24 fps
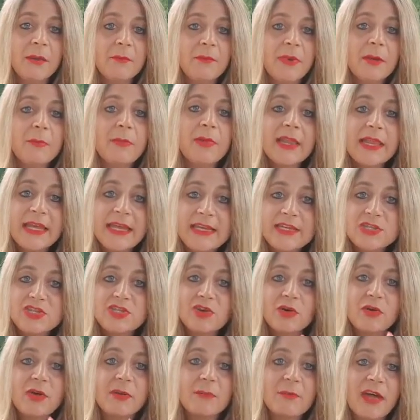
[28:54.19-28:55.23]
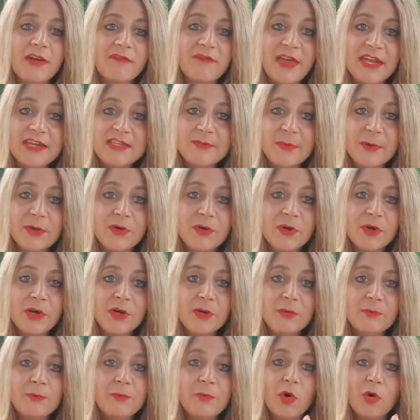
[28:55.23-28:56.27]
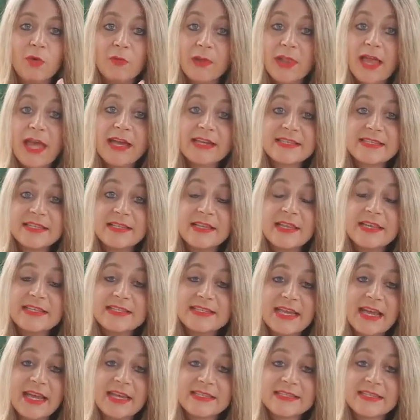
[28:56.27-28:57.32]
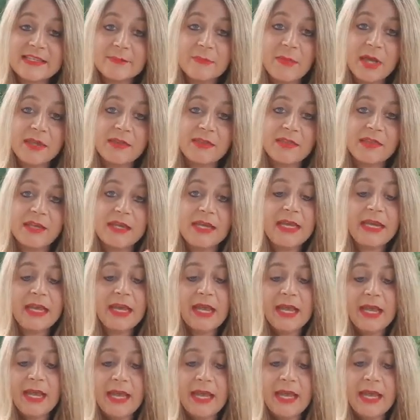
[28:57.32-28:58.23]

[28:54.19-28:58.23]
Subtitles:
But please join my Facebook group, More Relaxing, Less Taxing Monthly.